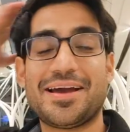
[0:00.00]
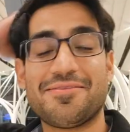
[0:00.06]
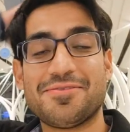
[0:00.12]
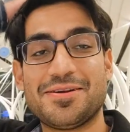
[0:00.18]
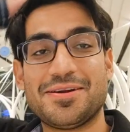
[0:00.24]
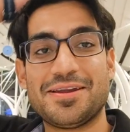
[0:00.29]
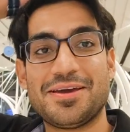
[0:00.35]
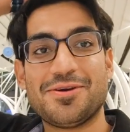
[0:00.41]

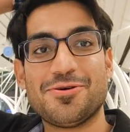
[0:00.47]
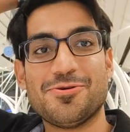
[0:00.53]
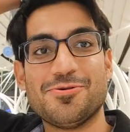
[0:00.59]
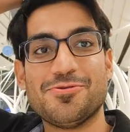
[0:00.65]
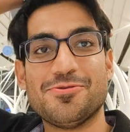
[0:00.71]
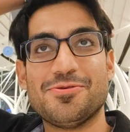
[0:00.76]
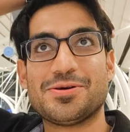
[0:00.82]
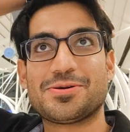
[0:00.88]
have a
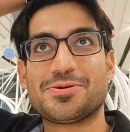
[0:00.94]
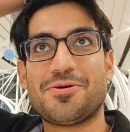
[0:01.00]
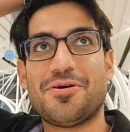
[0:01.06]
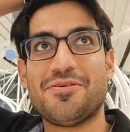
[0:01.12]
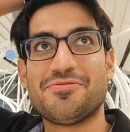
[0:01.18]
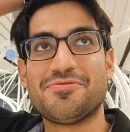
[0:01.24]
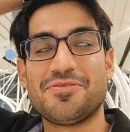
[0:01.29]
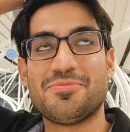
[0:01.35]
layover
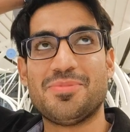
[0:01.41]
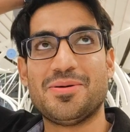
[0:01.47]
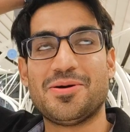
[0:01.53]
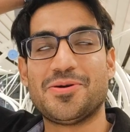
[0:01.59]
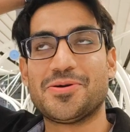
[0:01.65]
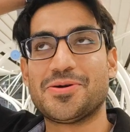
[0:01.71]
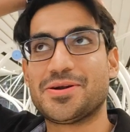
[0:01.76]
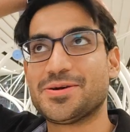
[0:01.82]
of
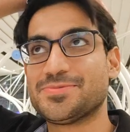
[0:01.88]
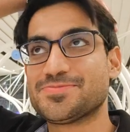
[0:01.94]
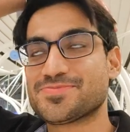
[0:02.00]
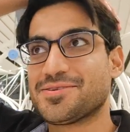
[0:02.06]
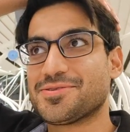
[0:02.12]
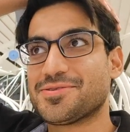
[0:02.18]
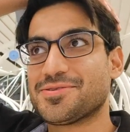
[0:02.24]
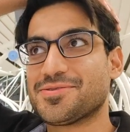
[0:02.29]
about,
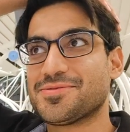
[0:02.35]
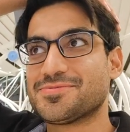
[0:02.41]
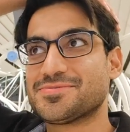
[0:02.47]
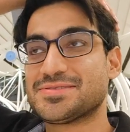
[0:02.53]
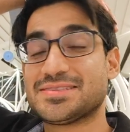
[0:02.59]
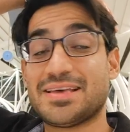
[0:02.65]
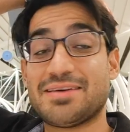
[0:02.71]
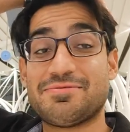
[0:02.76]
you know,
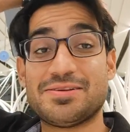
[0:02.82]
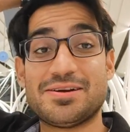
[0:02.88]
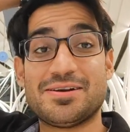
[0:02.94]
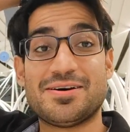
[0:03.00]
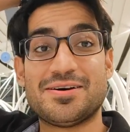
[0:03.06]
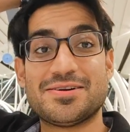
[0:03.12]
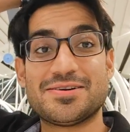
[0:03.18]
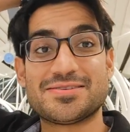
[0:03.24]

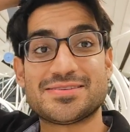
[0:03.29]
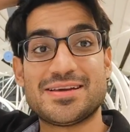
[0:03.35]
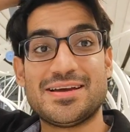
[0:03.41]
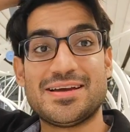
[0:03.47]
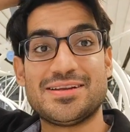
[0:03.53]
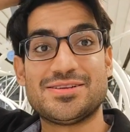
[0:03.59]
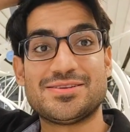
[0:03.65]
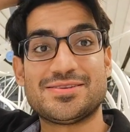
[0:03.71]
seven hours
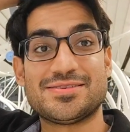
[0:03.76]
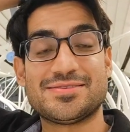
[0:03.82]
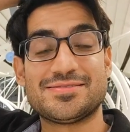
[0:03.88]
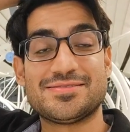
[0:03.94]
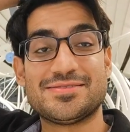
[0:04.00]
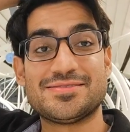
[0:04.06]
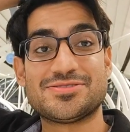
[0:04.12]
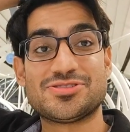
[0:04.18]
at
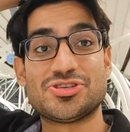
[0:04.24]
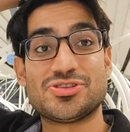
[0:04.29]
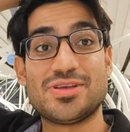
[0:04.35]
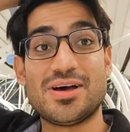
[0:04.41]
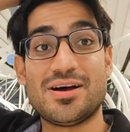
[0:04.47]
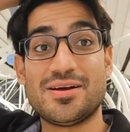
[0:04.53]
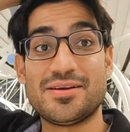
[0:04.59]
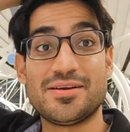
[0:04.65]
this
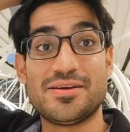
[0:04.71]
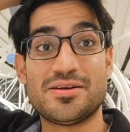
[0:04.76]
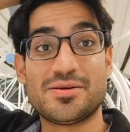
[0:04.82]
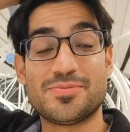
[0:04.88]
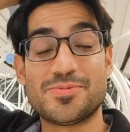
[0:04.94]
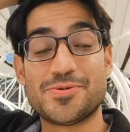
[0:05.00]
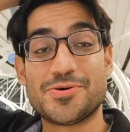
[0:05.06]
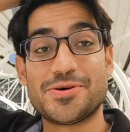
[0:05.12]
Jeddah
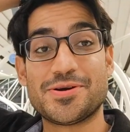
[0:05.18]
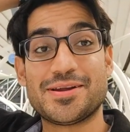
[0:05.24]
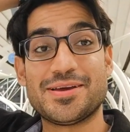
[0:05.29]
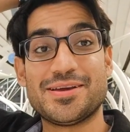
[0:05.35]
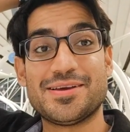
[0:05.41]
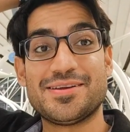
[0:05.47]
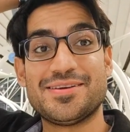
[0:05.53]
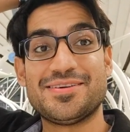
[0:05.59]
airport,
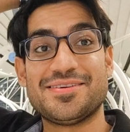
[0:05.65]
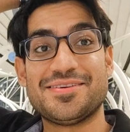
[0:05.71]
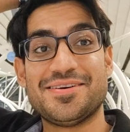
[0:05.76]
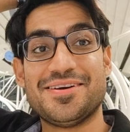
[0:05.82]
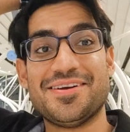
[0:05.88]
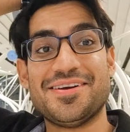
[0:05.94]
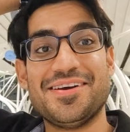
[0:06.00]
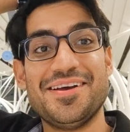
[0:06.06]

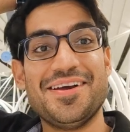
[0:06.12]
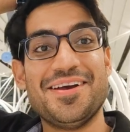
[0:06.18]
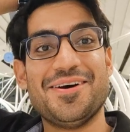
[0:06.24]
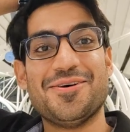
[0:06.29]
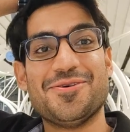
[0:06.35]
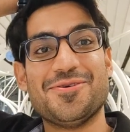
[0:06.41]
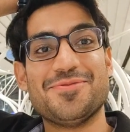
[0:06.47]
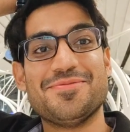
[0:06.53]
and
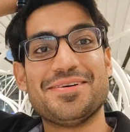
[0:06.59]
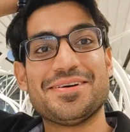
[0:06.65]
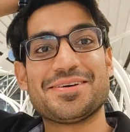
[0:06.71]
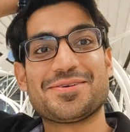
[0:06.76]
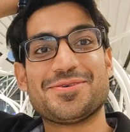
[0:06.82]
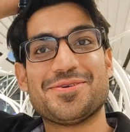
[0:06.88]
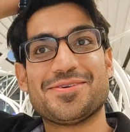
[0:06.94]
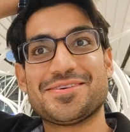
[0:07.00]
oh
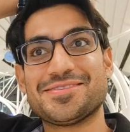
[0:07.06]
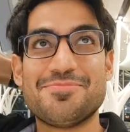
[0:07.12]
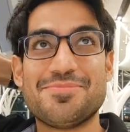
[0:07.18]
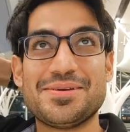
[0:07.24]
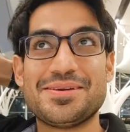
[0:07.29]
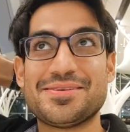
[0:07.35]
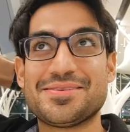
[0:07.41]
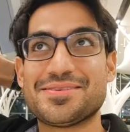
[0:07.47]
my
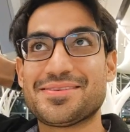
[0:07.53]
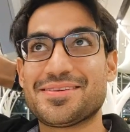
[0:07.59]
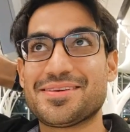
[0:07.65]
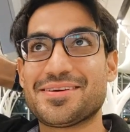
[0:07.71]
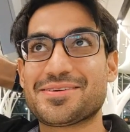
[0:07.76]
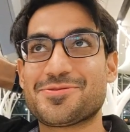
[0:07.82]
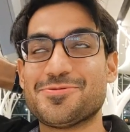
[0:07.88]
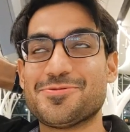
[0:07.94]
god, been
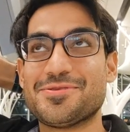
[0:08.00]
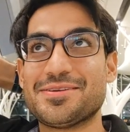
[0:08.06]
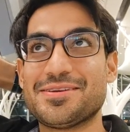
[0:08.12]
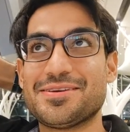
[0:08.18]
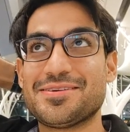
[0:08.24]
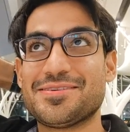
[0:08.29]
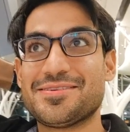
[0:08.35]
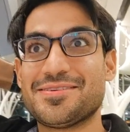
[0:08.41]
like
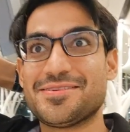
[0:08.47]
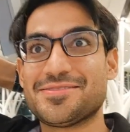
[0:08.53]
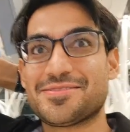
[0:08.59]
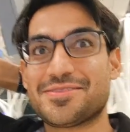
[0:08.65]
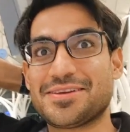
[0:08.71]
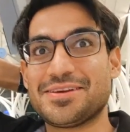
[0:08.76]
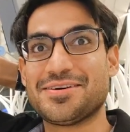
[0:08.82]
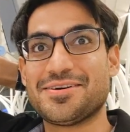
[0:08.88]
only
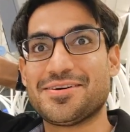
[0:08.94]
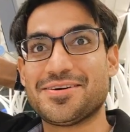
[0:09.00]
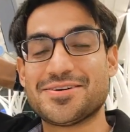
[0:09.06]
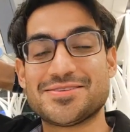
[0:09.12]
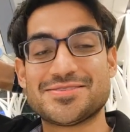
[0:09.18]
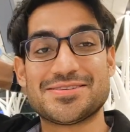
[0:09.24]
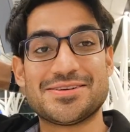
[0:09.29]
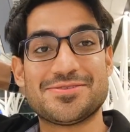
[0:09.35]
three
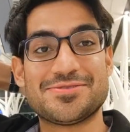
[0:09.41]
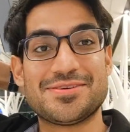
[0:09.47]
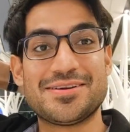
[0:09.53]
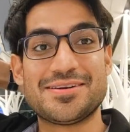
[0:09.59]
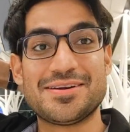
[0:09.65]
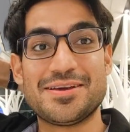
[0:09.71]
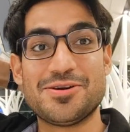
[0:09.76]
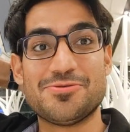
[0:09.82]
hours into
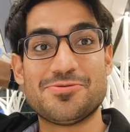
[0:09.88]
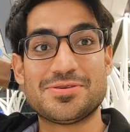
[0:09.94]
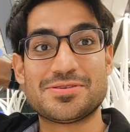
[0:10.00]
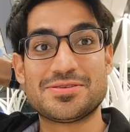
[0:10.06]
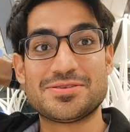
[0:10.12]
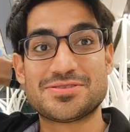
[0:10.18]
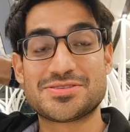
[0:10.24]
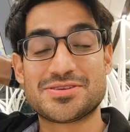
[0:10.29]
that
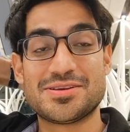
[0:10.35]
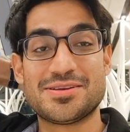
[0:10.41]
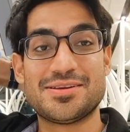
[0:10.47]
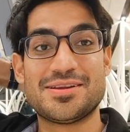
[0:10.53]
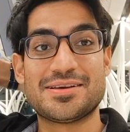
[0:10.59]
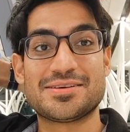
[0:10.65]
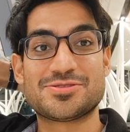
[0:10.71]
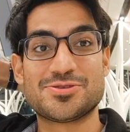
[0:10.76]
layover there's still
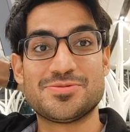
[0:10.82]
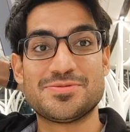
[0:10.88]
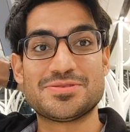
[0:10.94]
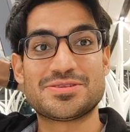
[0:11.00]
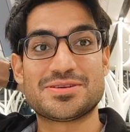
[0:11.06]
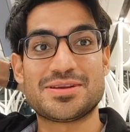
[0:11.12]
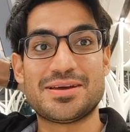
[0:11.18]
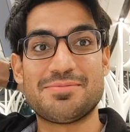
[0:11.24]
like so
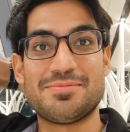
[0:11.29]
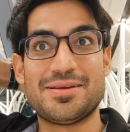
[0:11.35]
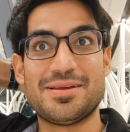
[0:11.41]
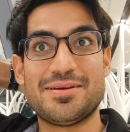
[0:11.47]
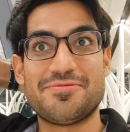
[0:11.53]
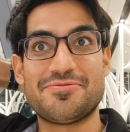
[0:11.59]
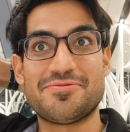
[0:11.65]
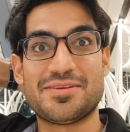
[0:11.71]
much time
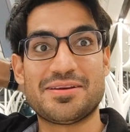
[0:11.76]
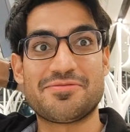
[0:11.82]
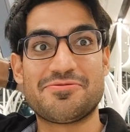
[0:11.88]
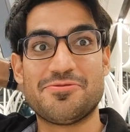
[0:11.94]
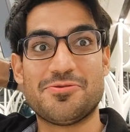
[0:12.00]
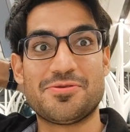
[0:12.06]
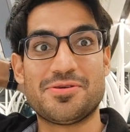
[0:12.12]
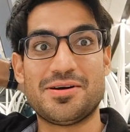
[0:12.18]
left like
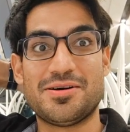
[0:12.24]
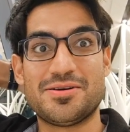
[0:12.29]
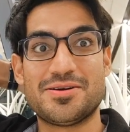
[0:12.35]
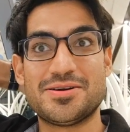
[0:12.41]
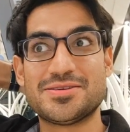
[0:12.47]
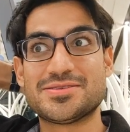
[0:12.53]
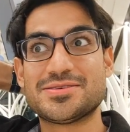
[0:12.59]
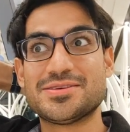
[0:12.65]
four
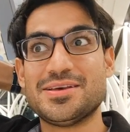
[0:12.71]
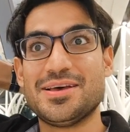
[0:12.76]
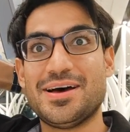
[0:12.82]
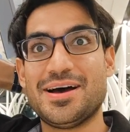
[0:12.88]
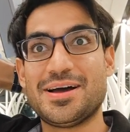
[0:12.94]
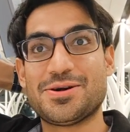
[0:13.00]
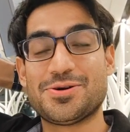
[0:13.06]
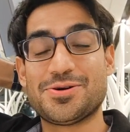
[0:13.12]
hours
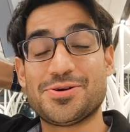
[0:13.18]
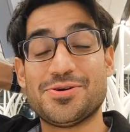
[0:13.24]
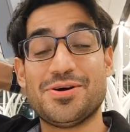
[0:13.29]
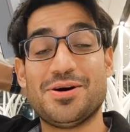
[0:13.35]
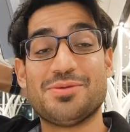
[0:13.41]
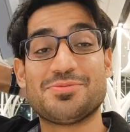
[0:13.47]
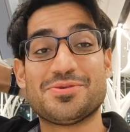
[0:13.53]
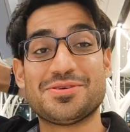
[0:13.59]
i don't know
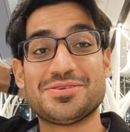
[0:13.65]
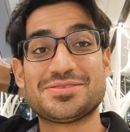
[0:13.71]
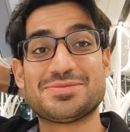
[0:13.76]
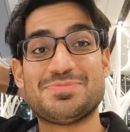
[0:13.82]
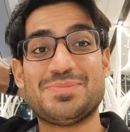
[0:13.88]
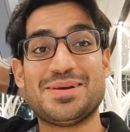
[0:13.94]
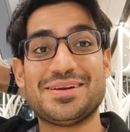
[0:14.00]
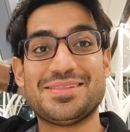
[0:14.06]
how i'm gonna
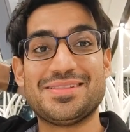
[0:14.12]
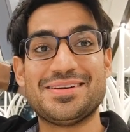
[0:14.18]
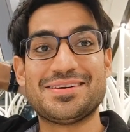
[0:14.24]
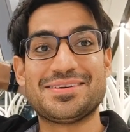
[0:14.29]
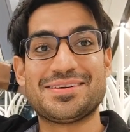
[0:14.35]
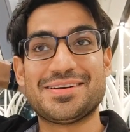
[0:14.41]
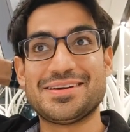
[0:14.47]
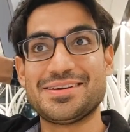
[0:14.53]
spend
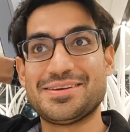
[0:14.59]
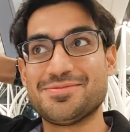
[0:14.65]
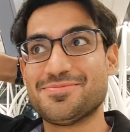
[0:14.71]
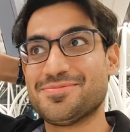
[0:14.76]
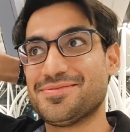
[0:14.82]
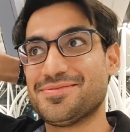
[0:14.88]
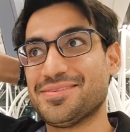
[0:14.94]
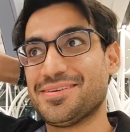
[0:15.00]
that
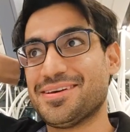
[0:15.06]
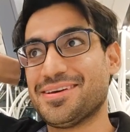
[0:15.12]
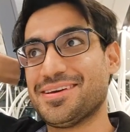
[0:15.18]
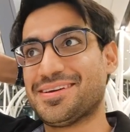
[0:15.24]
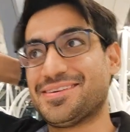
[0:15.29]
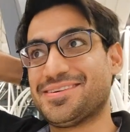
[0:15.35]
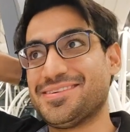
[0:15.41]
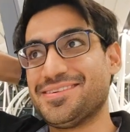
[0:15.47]
time
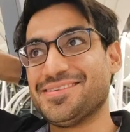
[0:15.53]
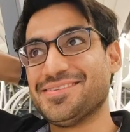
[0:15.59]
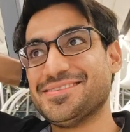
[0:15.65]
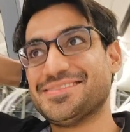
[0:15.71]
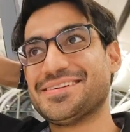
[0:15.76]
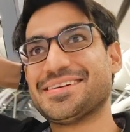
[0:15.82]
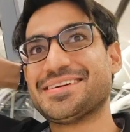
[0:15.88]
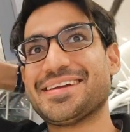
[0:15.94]
like
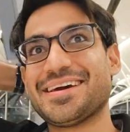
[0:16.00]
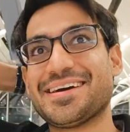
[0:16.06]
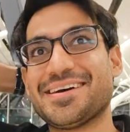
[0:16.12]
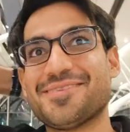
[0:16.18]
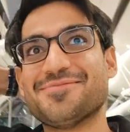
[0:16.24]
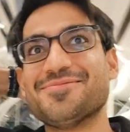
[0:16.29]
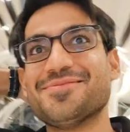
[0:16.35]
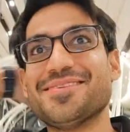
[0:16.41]

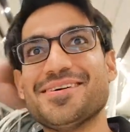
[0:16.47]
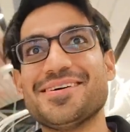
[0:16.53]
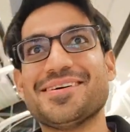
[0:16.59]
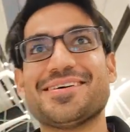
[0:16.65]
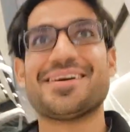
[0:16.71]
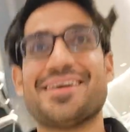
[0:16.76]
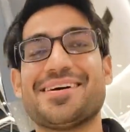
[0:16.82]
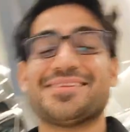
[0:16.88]
damn
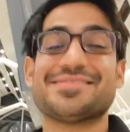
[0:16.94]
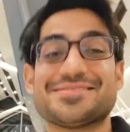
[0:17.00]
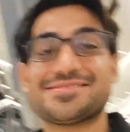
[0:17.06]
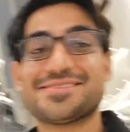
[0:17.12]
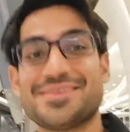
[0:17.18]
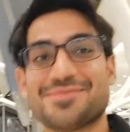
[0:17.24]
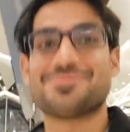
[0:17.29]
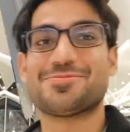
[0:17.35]
and
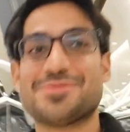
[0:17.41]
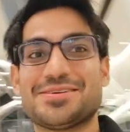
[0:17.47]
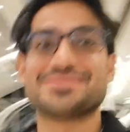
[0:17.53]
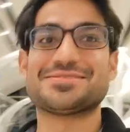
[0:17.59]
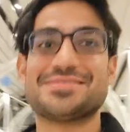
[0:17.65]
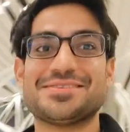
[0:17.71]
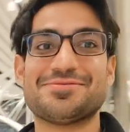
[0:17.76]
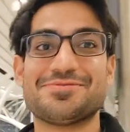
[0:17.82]
this airport
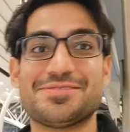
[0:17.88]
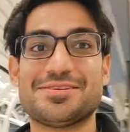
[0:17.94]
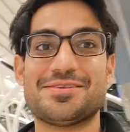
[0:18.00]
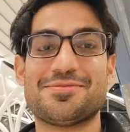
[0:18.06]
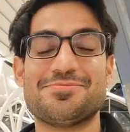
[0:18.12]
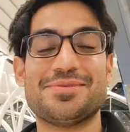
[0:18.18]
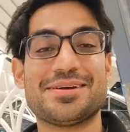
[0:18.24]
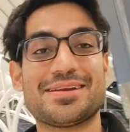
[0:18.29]
isn't even
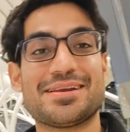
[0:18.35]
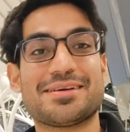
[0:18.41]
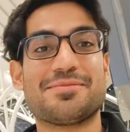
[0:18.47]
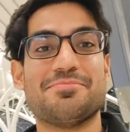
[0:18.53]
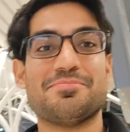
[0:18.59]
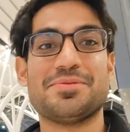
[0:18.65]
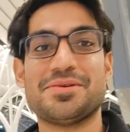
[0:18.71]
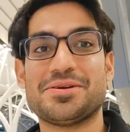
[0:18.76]
that big like
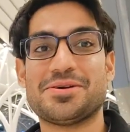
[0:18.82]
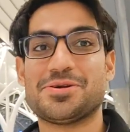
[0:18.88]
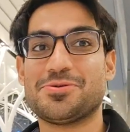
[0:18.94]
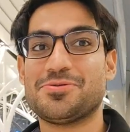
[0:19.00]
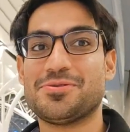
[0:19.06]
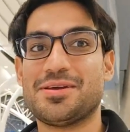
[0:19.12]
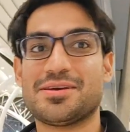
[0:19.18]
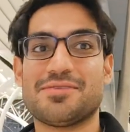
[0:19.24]
compared
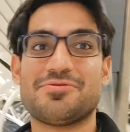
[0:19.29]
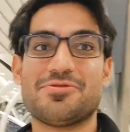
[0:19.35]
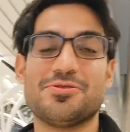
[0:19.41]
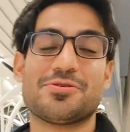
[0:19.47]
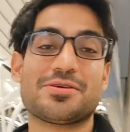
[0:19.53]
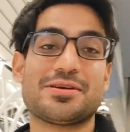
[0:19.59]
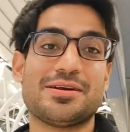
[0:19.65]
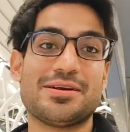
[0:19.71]
to like if
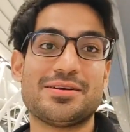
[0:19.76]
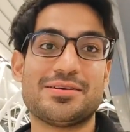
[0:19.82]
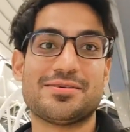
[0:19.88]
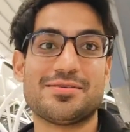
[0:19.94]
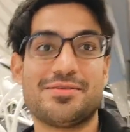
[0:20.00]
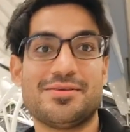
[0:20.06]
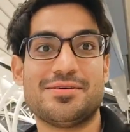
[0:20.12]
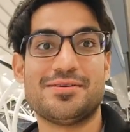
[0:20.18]
you look at
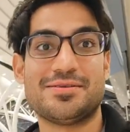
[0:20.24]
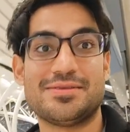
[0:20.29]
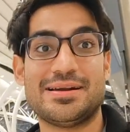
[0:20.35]
uh,